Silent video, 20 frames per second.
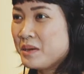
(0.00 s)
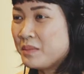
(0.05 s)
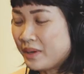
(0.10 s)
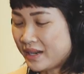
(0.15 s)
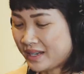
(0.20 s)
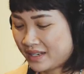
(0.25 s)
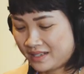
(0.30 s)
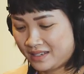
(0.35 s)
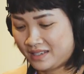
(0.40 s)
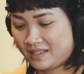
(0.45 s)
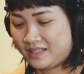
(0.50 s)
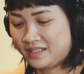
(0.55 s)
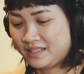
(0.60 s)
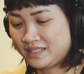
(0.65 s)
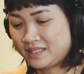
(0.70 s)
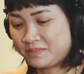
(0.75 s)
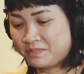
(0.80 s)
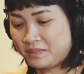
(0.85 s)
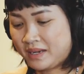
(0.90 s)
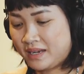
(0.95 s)
But
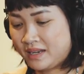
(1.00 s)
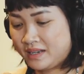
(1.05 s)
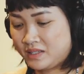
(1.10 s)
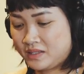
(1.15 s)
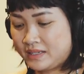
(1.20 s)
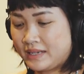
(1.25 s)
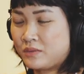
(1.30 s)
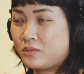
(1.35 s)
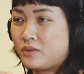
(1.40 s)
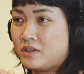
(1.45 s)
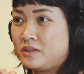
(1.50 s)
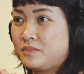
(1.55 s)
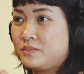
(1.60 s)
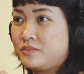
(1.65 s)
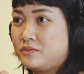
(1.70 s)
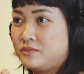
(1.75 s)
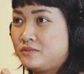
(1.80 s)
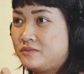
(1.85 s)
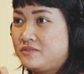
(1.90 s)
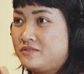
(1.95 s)
this part is like
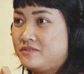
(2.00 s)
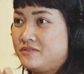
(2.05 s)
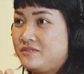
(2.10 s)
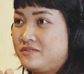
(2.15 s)
waterproof.